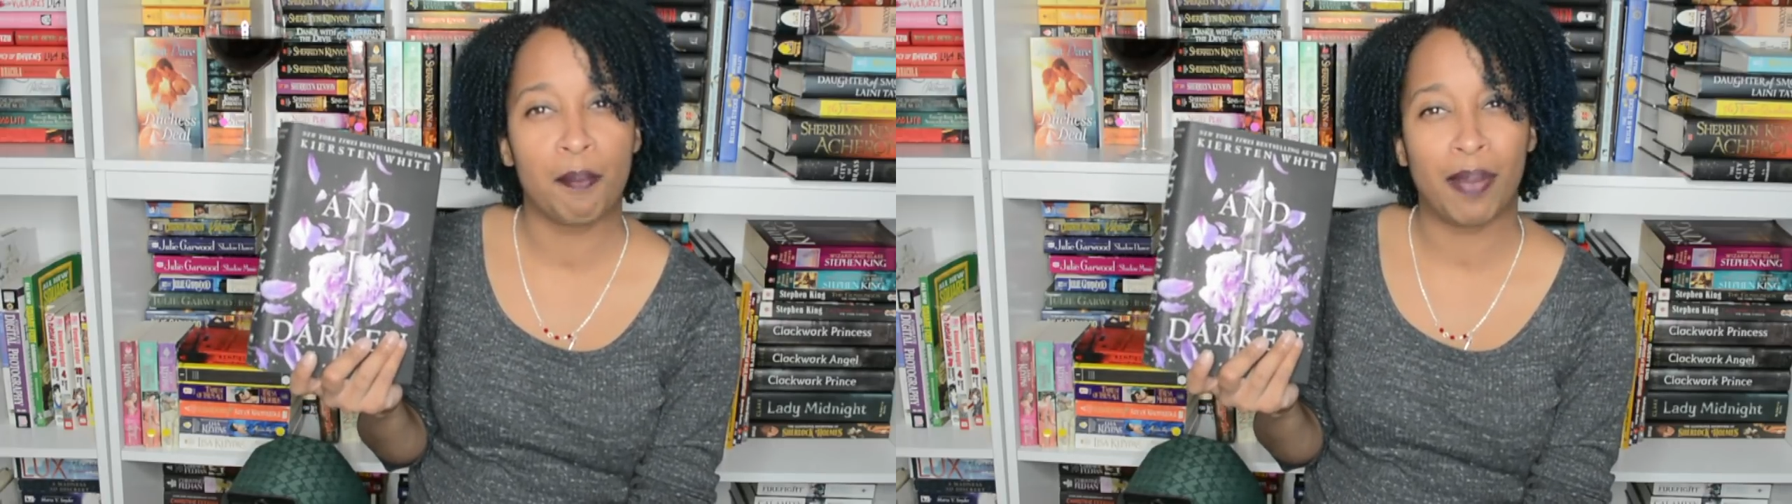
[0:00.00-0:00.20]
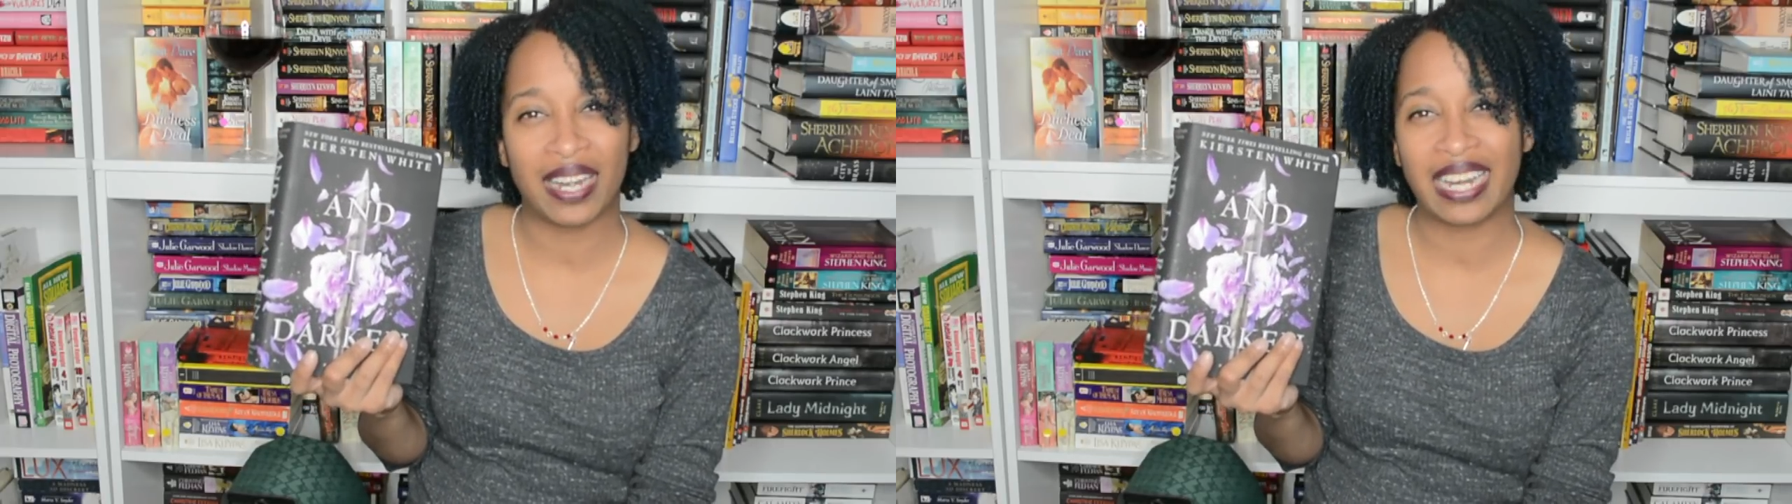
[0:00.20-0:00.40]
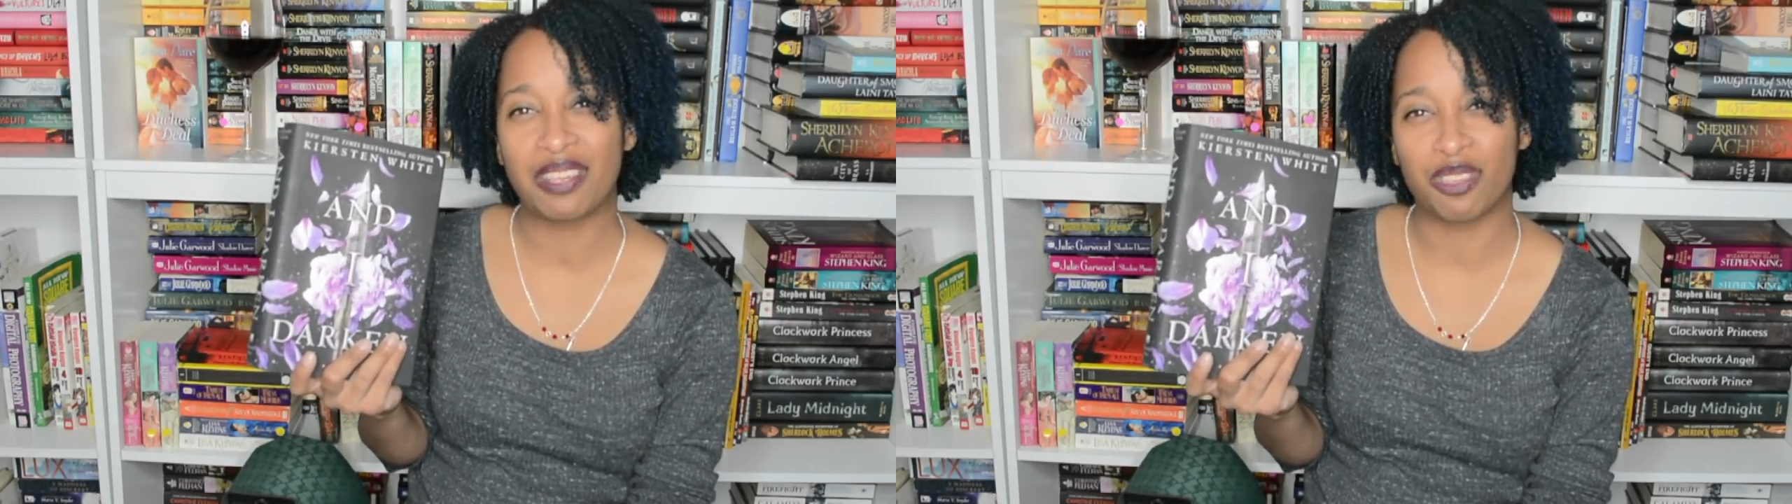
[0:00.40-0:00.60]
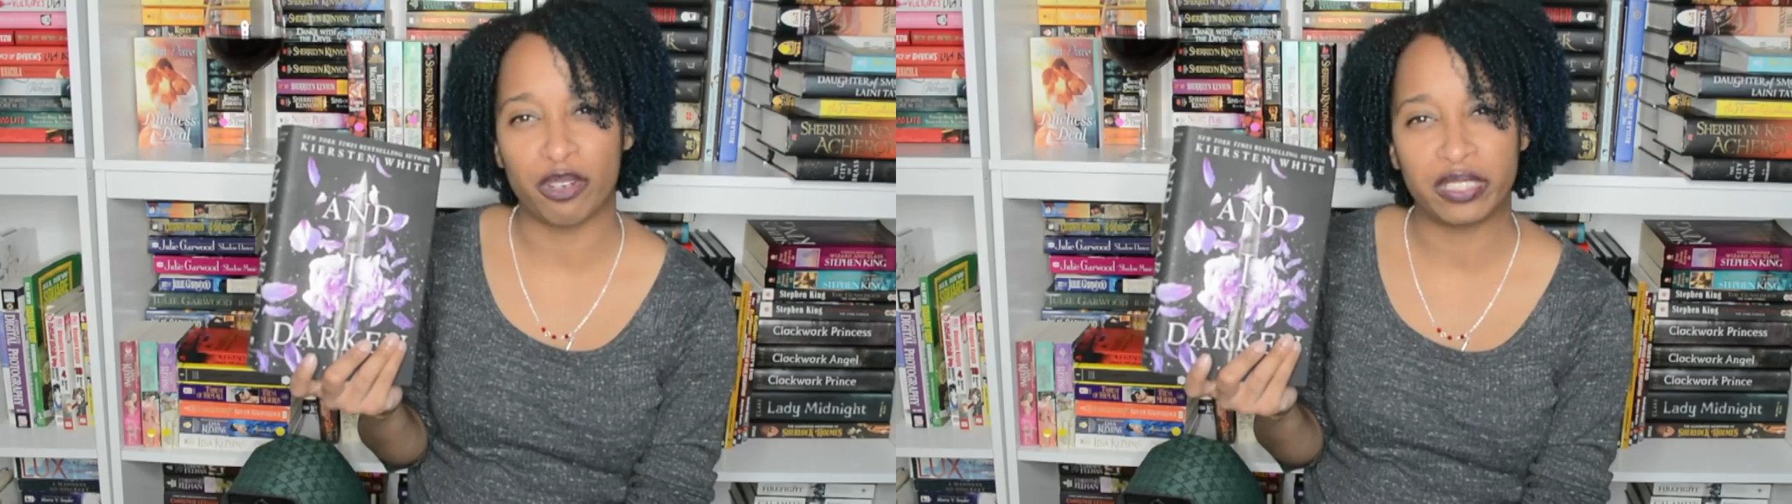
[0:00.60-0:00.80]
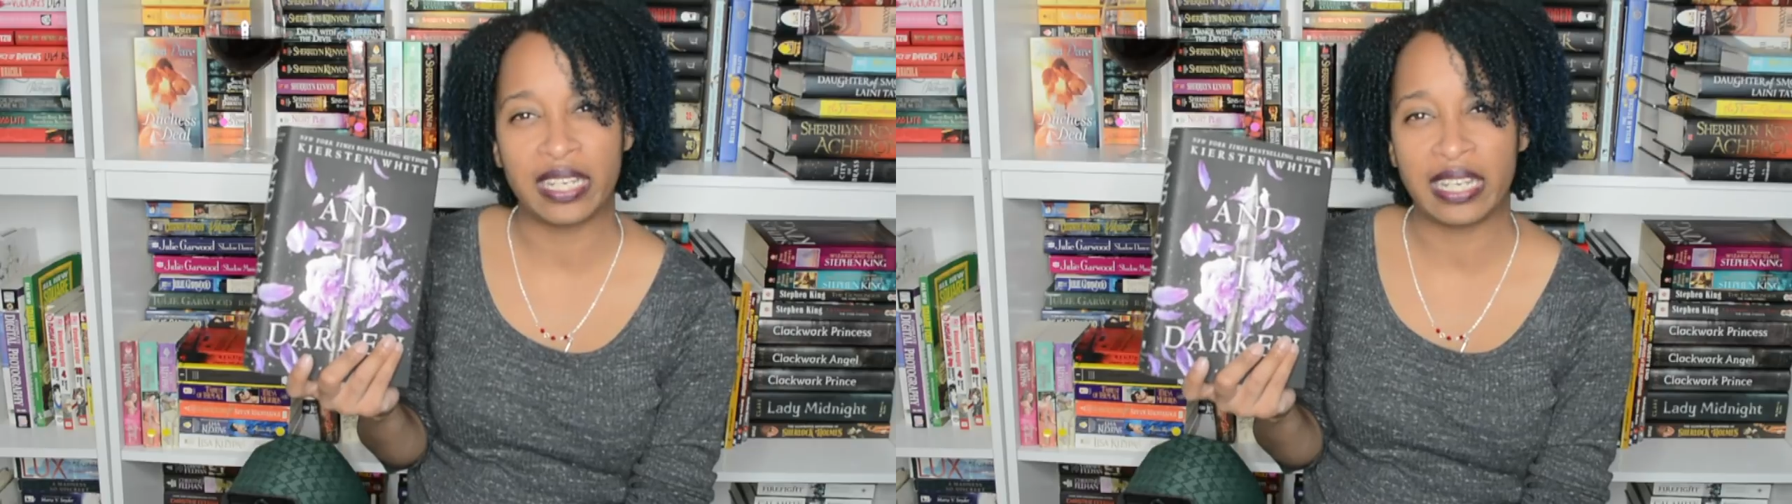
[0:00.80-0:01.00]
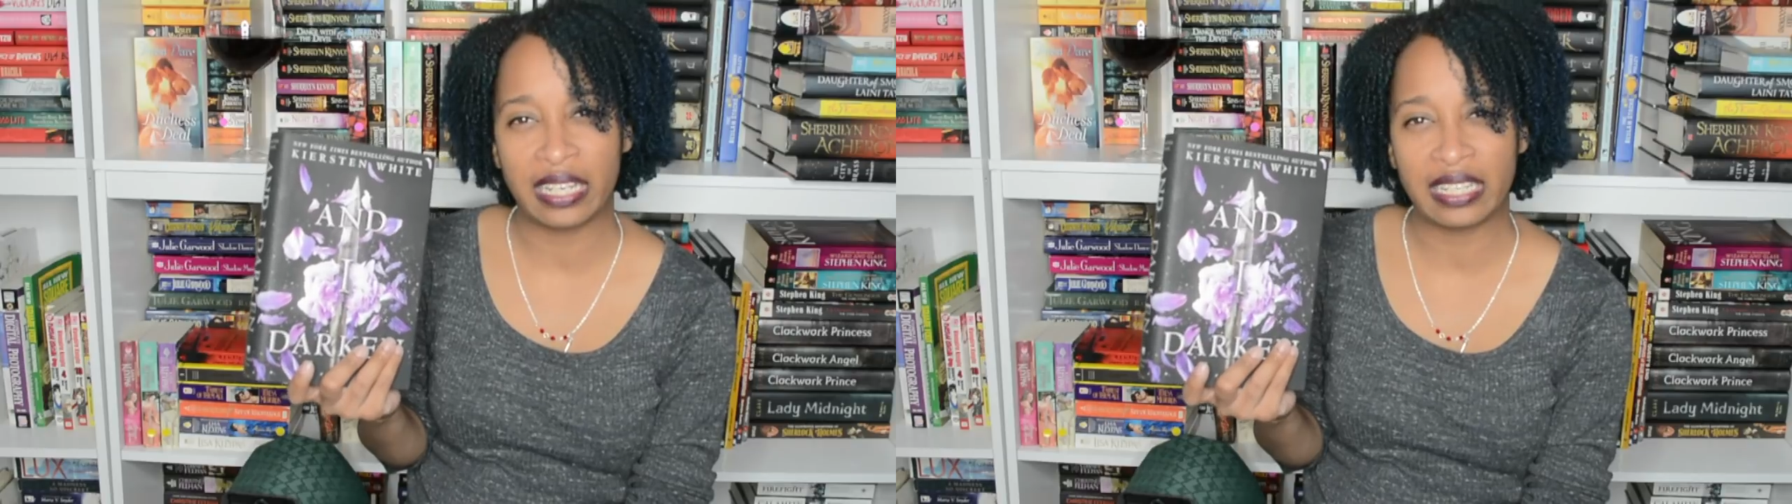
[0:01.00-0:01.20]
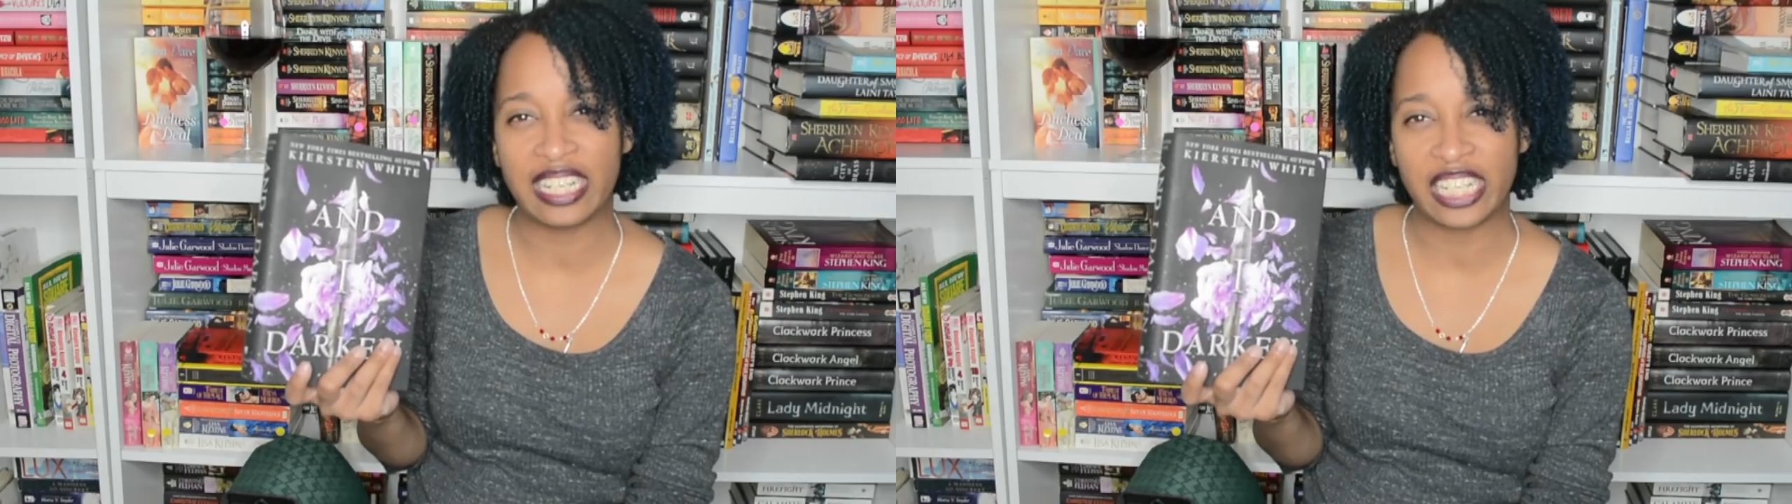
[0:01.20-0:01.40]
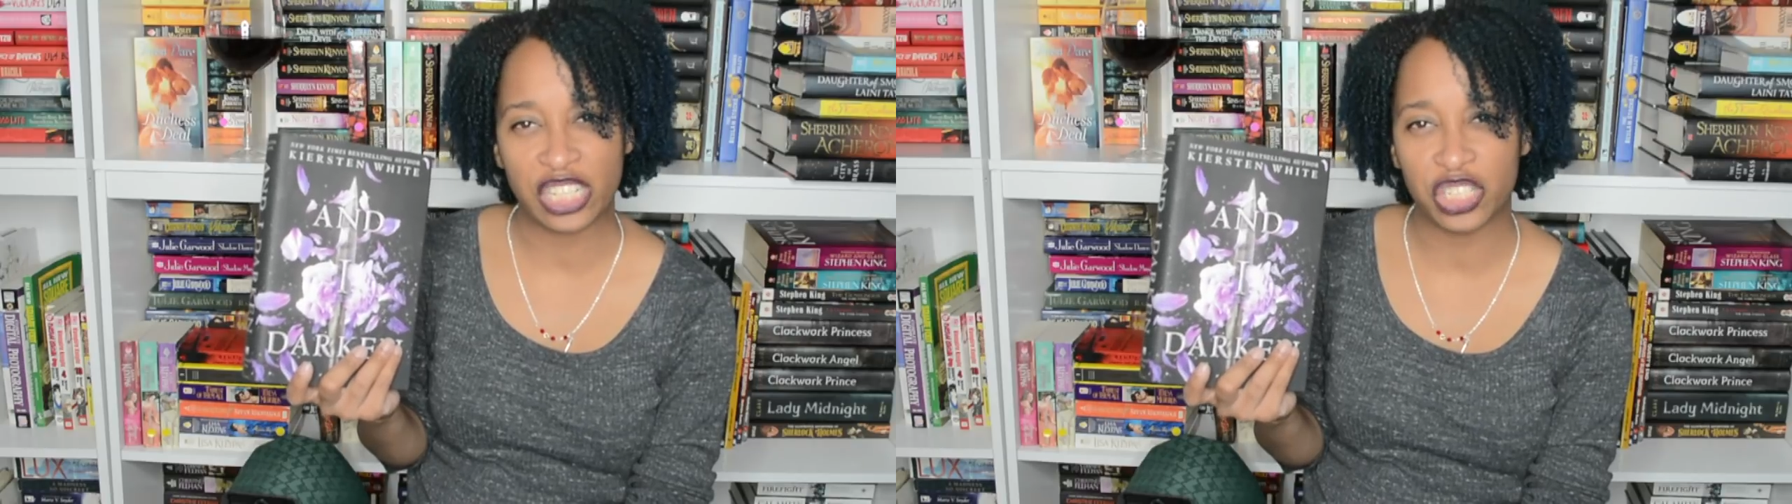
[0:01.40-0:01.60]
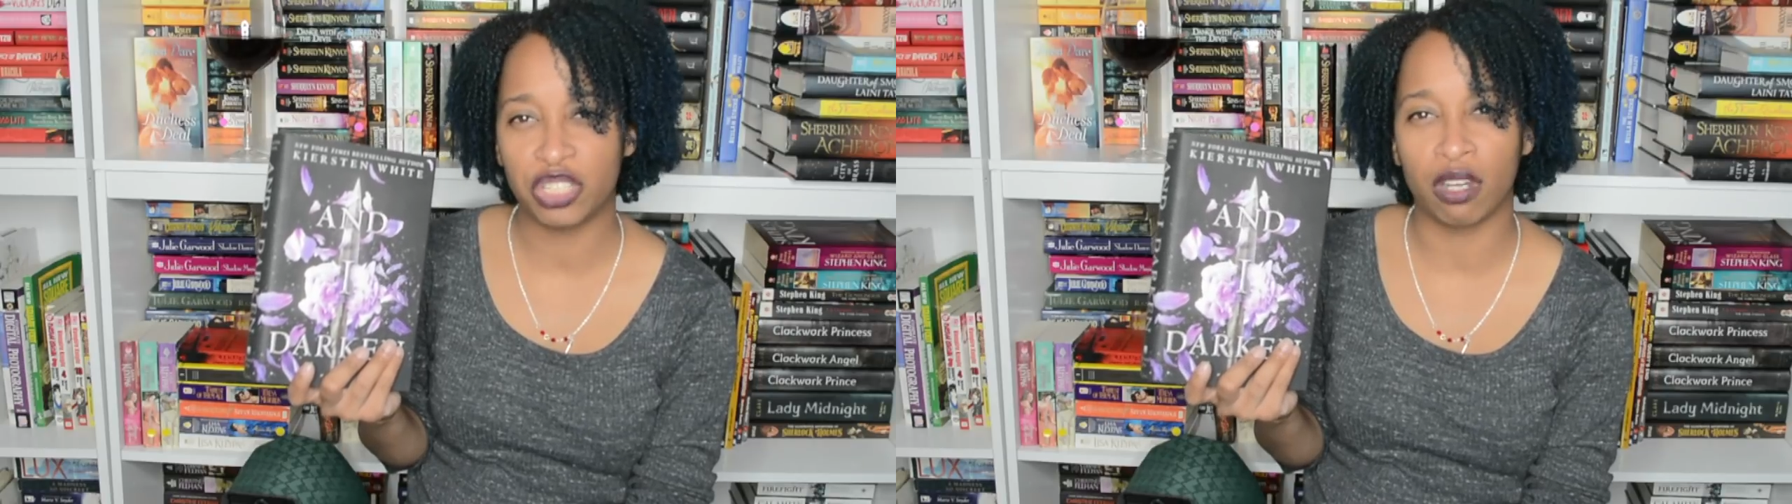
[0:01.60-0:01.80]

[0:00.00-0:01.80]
by like 13-ish,